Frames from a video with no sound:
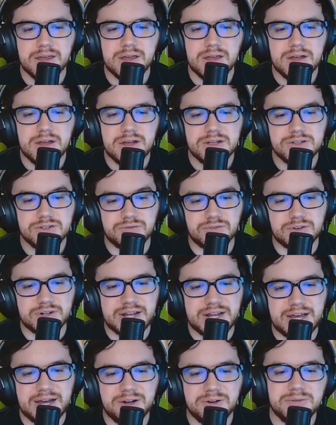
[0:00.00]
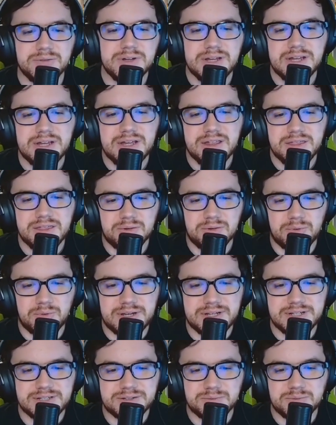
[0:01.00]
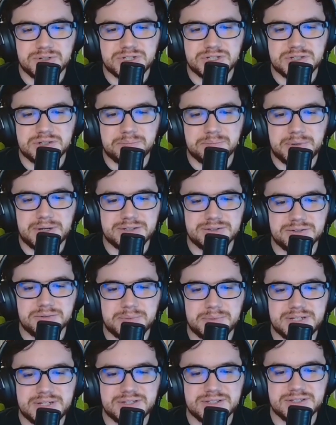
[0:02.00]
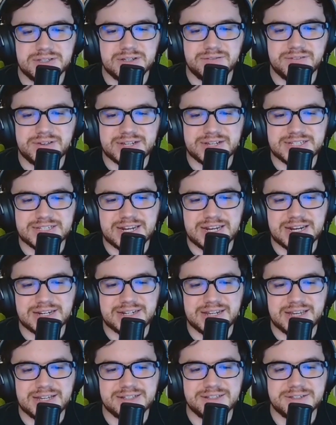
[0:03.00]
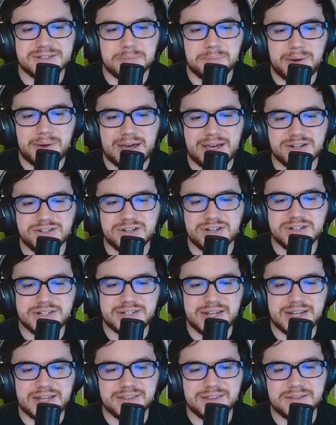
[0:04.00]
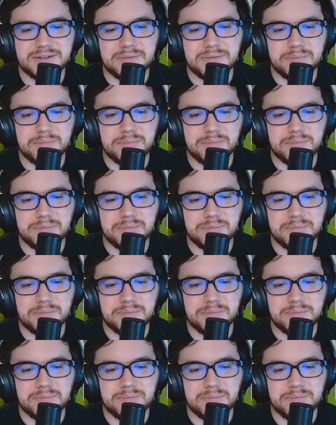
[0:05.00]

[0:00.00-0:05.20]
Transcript: So for now, the ways in which the puzzle pieces of ecstatic dance, compassionate death,